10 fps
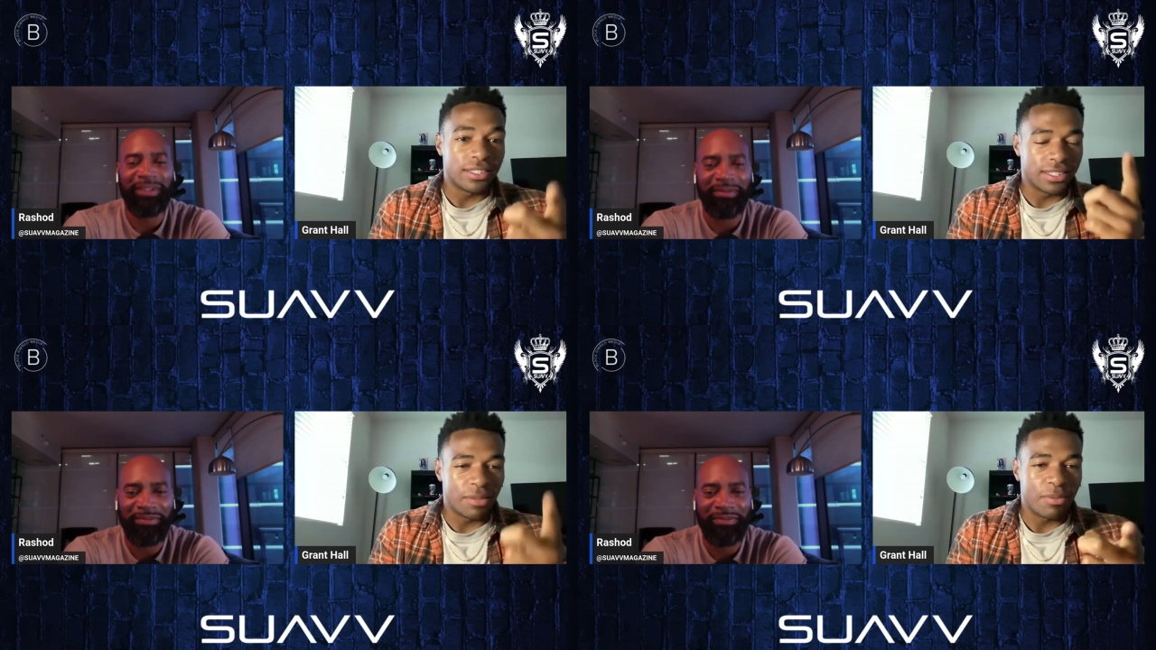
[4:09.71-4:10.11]

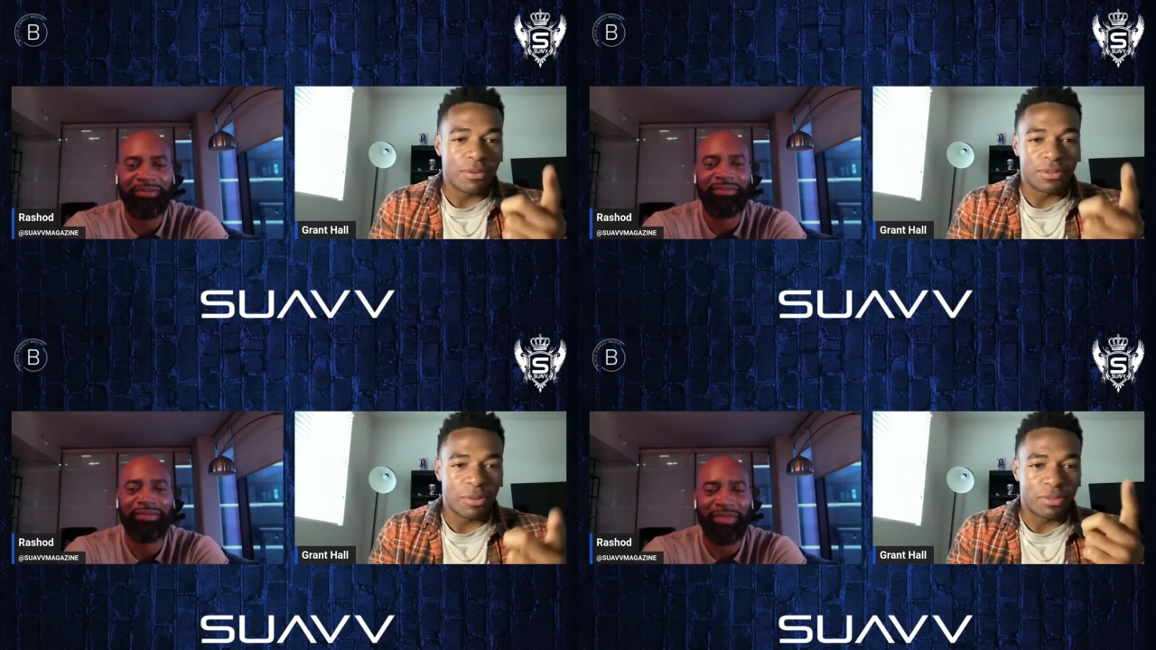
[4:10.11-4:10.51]
Speaker 1: Just to give
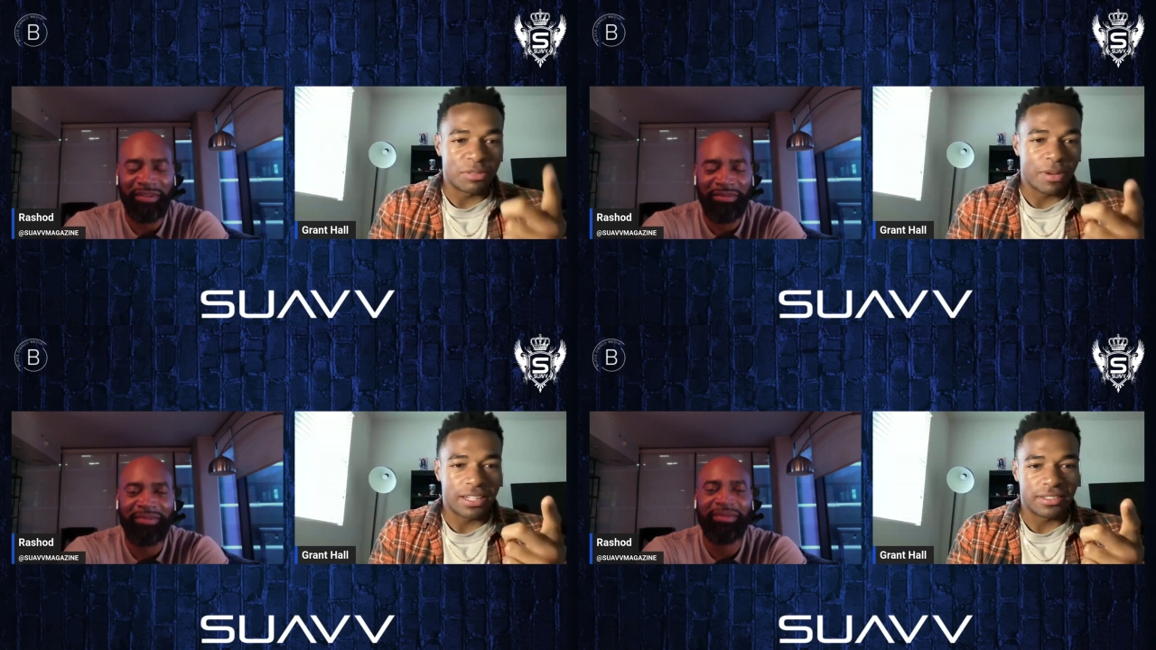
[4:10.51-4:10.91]
people some
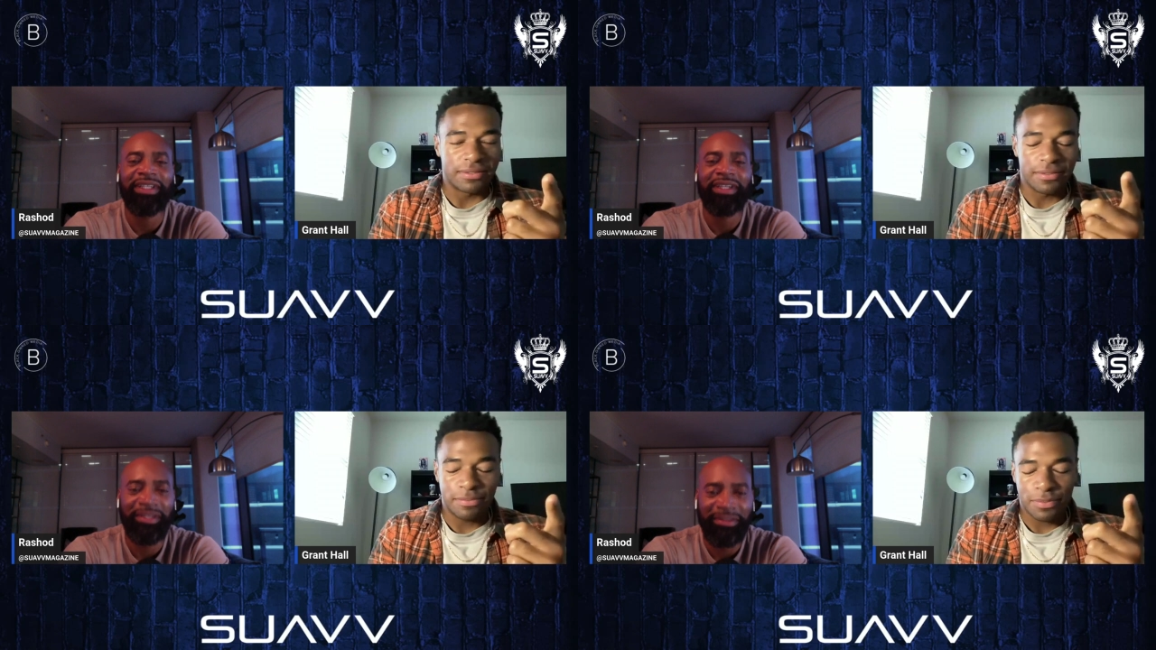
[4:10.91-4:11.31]
perspective.
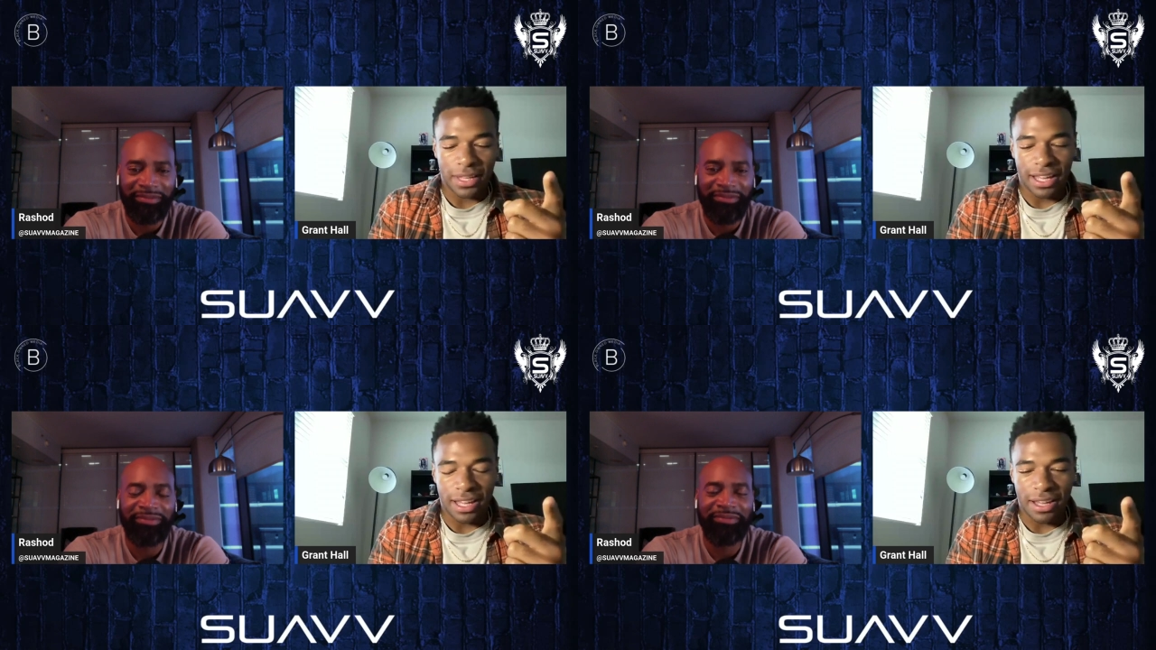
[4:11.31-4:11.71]

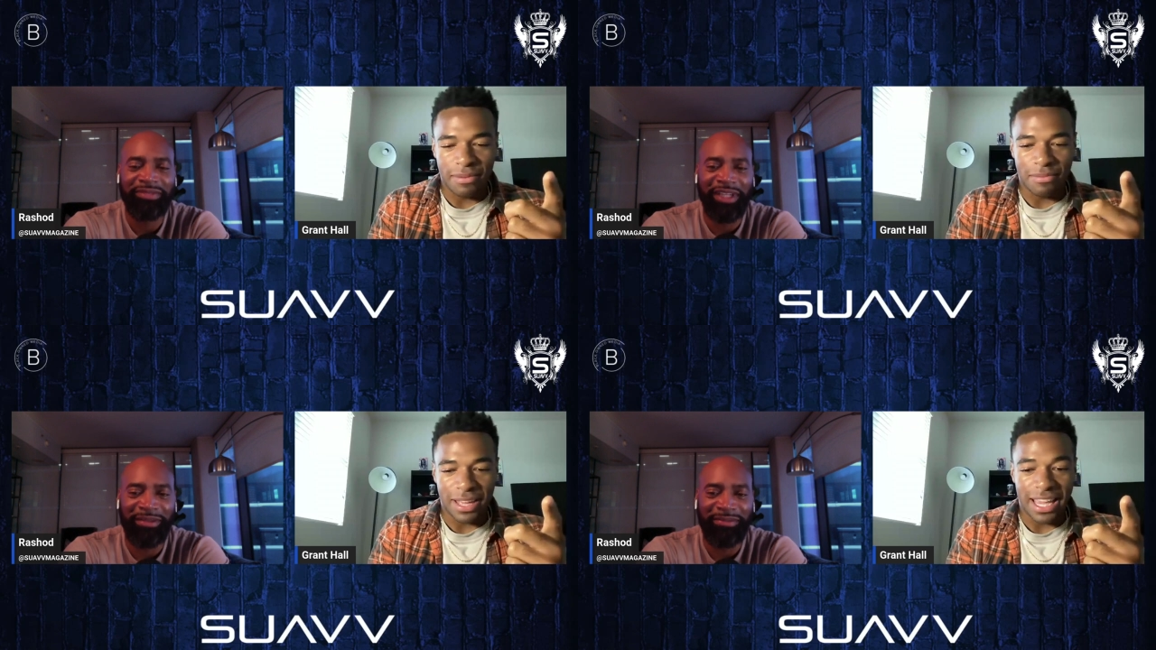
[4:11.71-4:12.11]
Um, yeah,
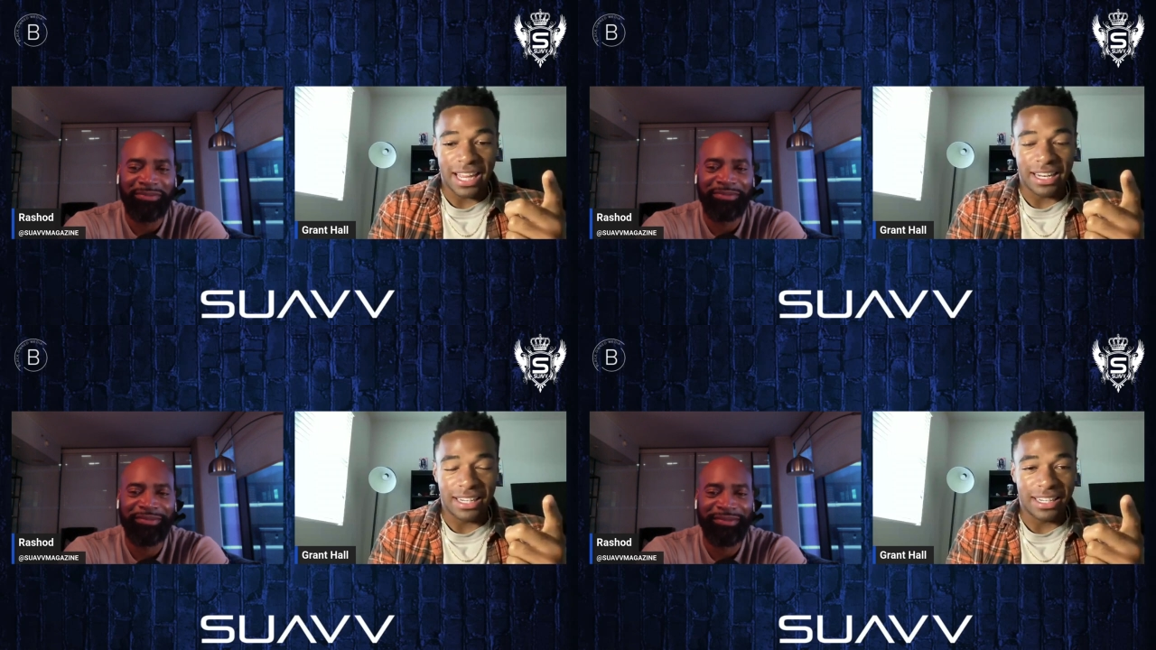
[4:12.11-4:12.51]

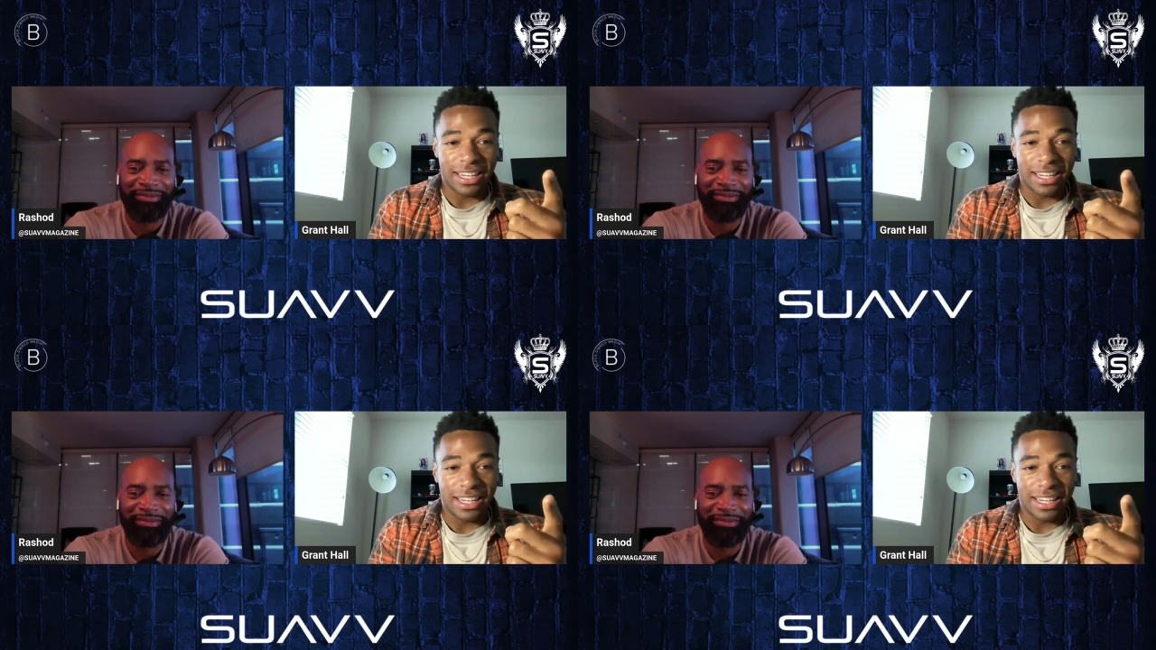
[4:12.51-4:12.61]
and.